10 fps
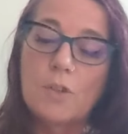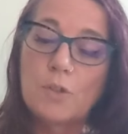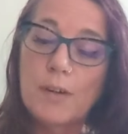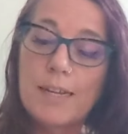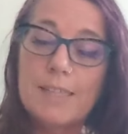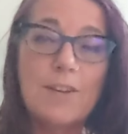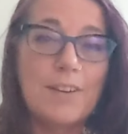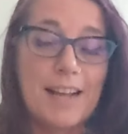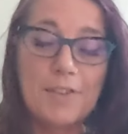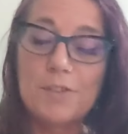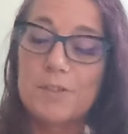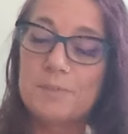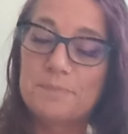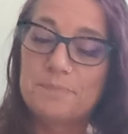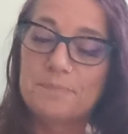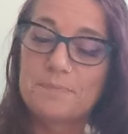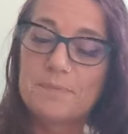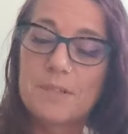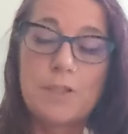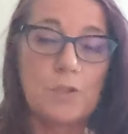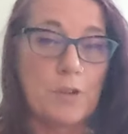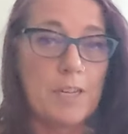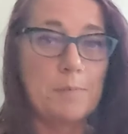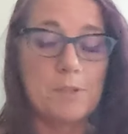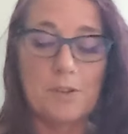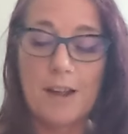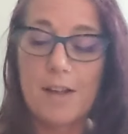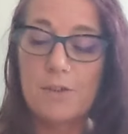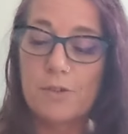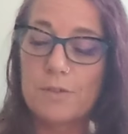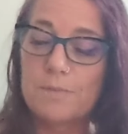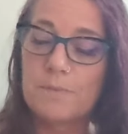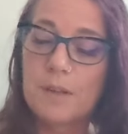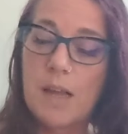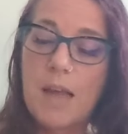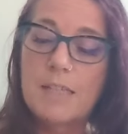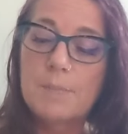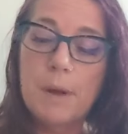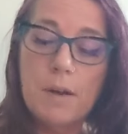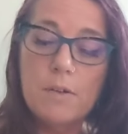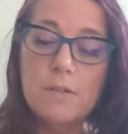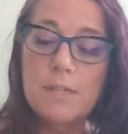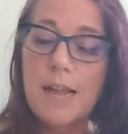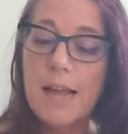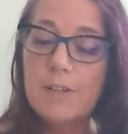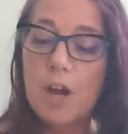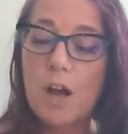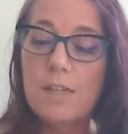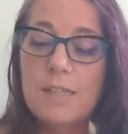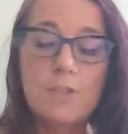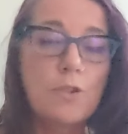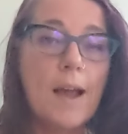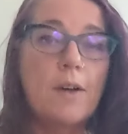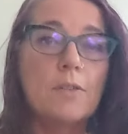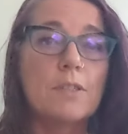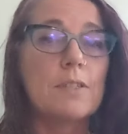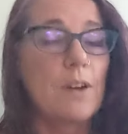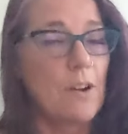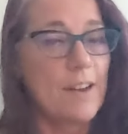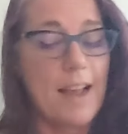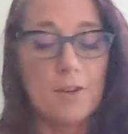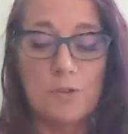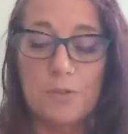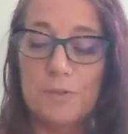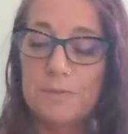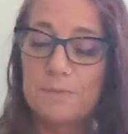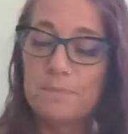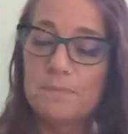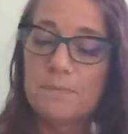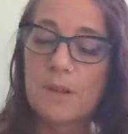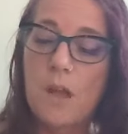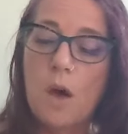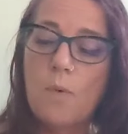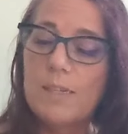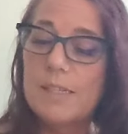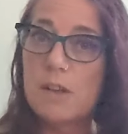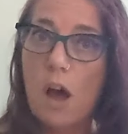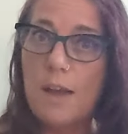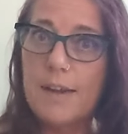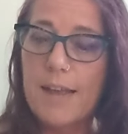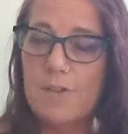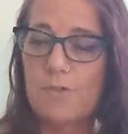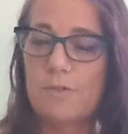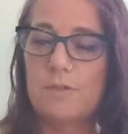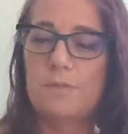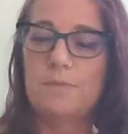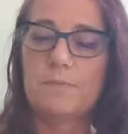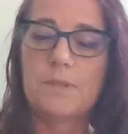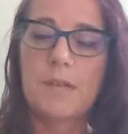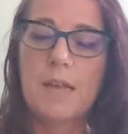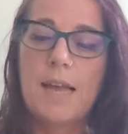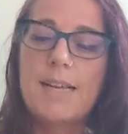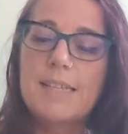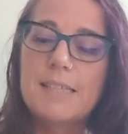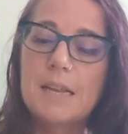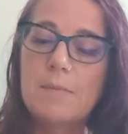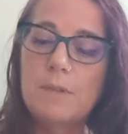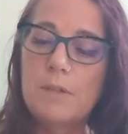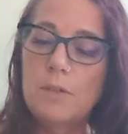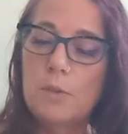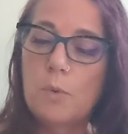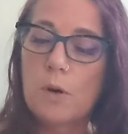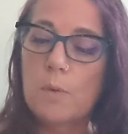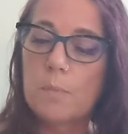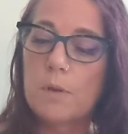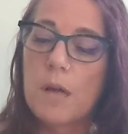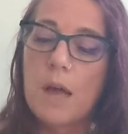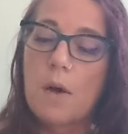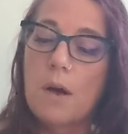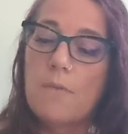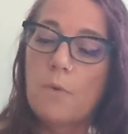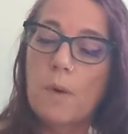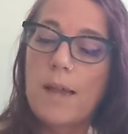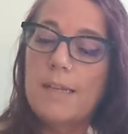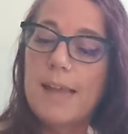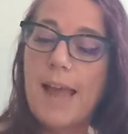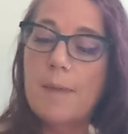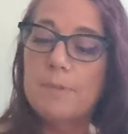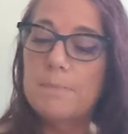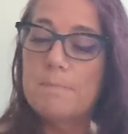Trees are natural. Streams are natural. Sparrows and hedgehogs and trout are natural. What is not natural is some little twerp of a red-capped